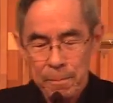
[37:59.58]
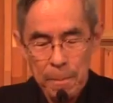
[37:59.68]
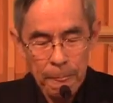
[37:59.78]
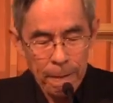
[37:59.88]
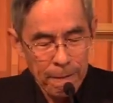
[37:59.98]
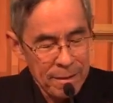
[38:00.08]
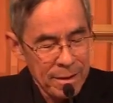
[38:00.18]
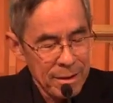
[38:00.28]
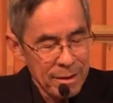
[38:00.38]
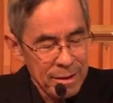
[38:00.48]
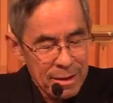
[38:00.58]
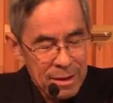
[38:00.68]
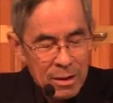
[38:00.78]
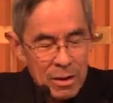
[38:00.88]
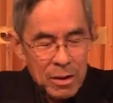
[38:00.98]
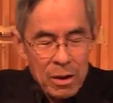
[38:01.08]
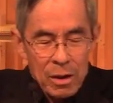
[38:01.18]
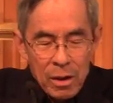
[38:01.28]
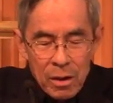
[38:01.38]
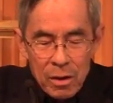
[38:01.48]

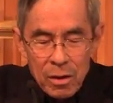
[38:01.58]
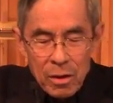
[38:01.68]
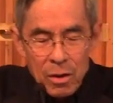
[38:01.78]
Nothing is said.